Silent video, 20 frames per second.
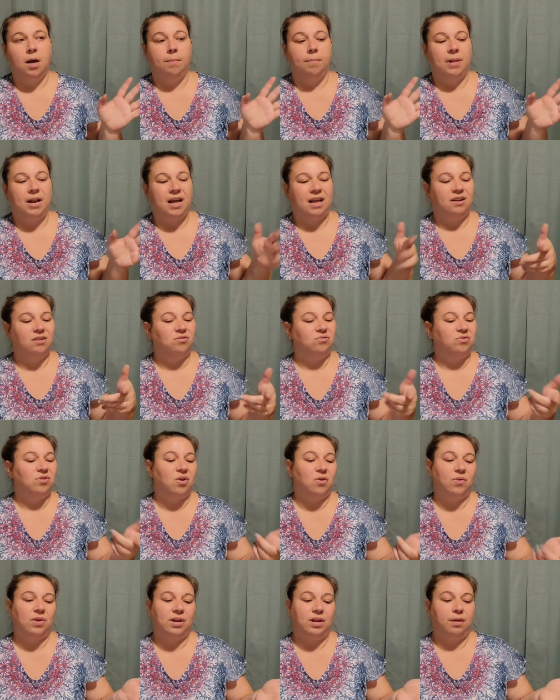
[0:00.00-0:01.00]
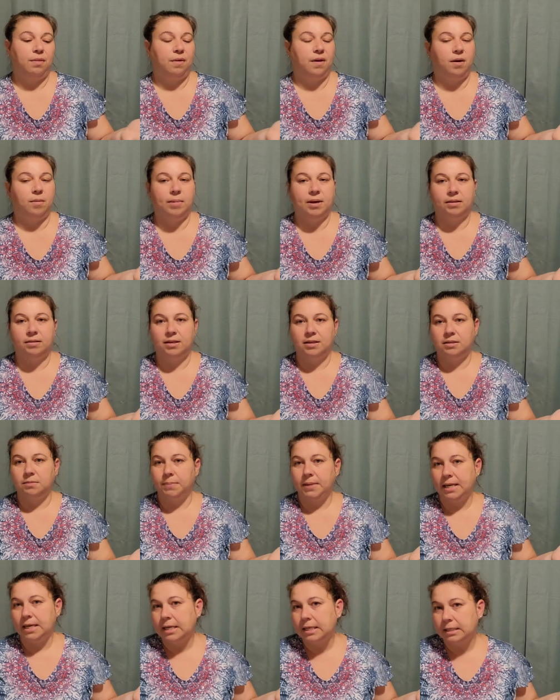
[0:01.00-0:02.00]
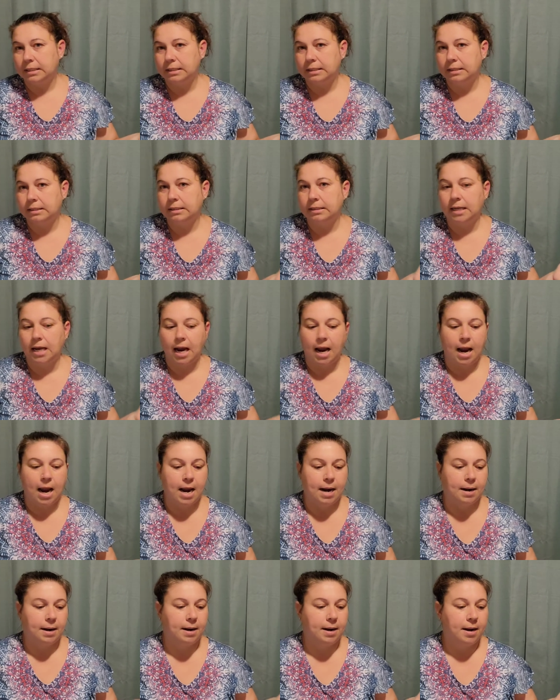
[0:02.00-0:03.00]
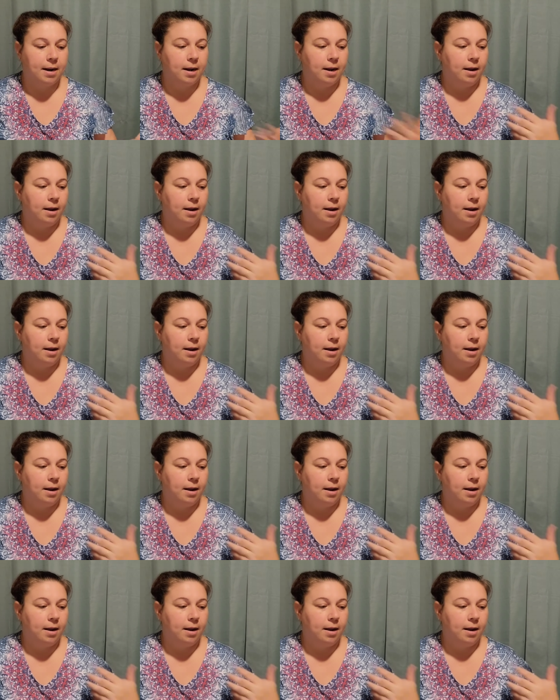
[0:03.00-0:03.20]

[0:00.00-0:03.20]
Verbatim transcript: But I don't know anything about these pins and